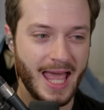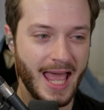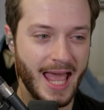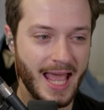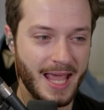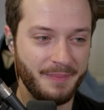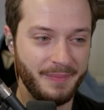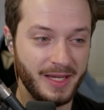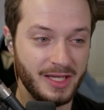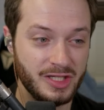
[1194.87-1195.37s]

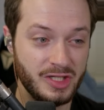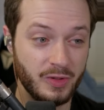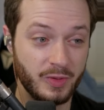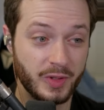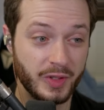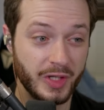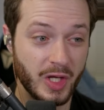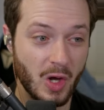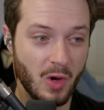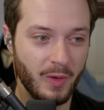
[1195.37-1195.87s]
it means you
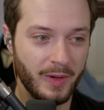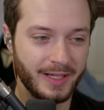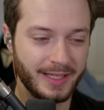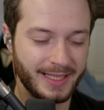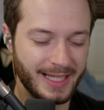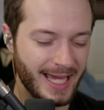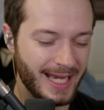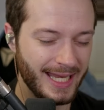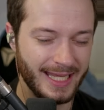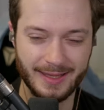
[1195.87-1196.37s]
can go and
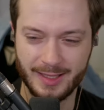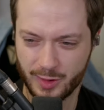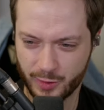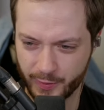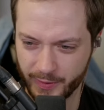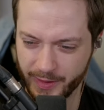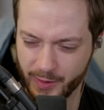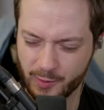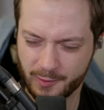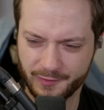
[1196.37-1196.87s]
kind of hit these
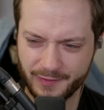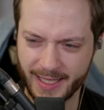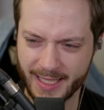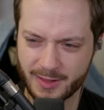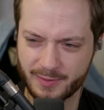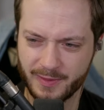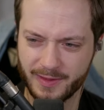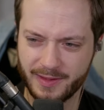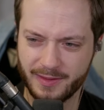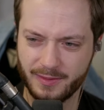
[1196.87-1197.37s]
really cool
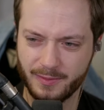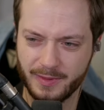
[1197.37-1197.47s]
flanks with,